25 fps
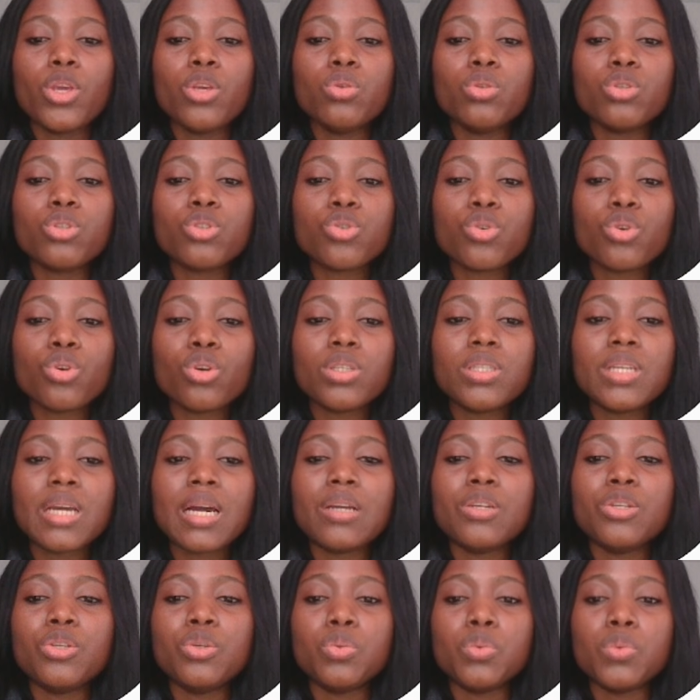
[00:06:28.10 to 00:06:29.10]
When you scroll
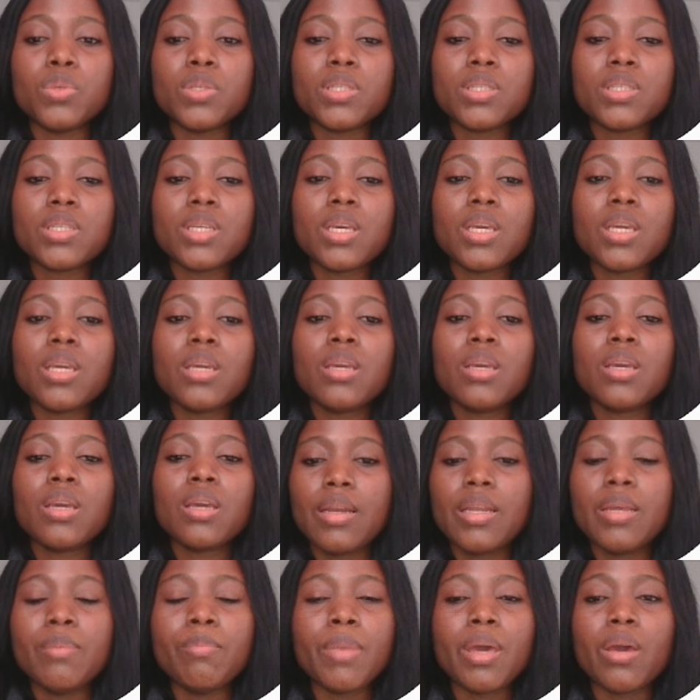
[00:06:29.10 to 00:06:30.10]
down, you will see
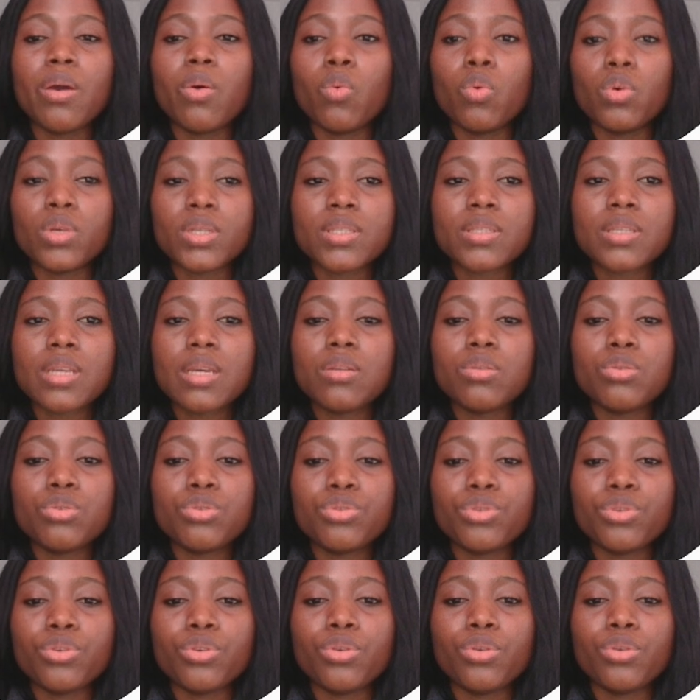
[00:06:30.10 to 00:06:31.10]
an email was sent
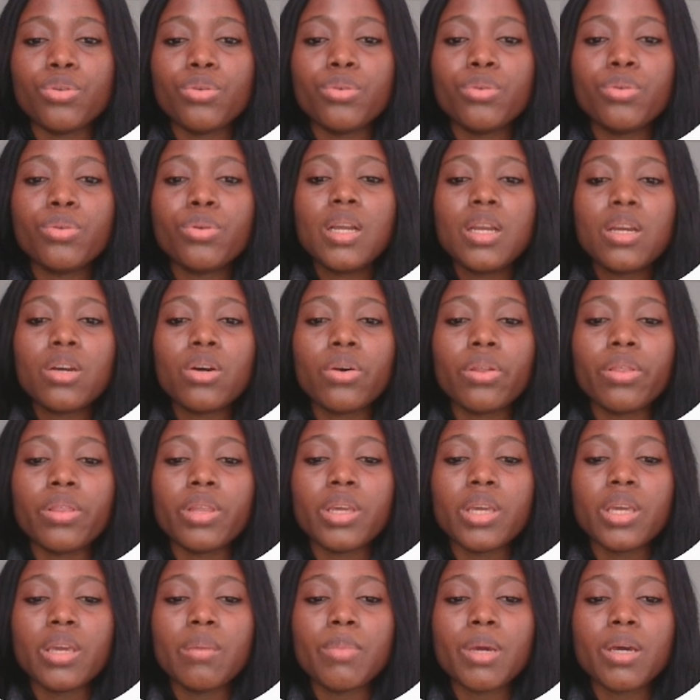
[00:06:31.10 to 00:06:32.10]
to you. Click on
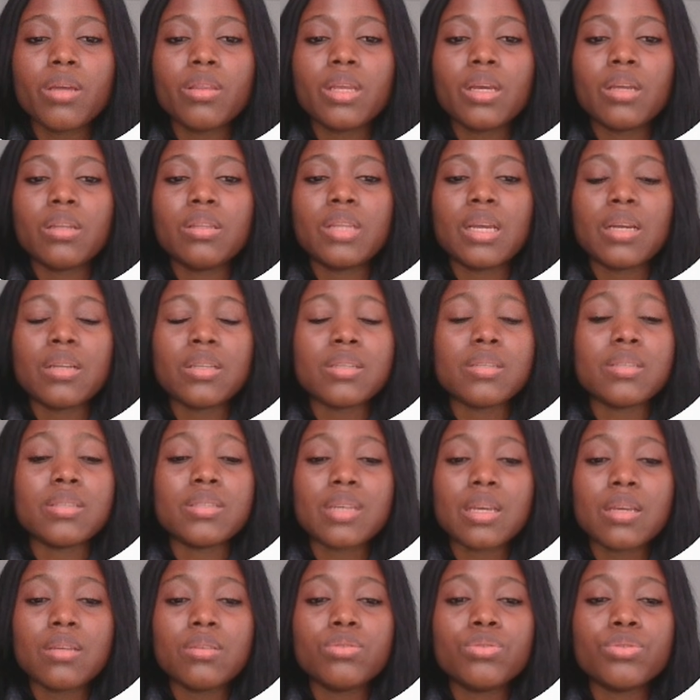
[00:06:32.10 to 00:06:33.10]
the email that, that
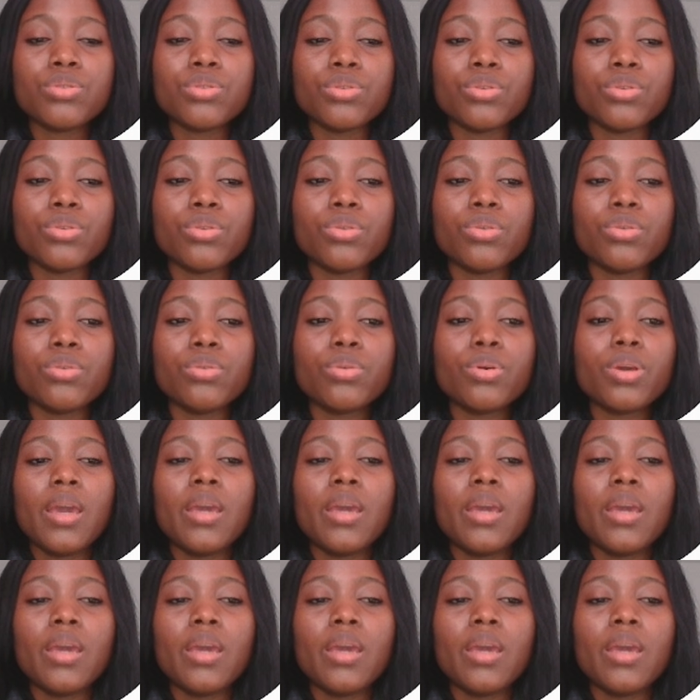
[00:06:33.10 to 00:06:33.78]
is sent to you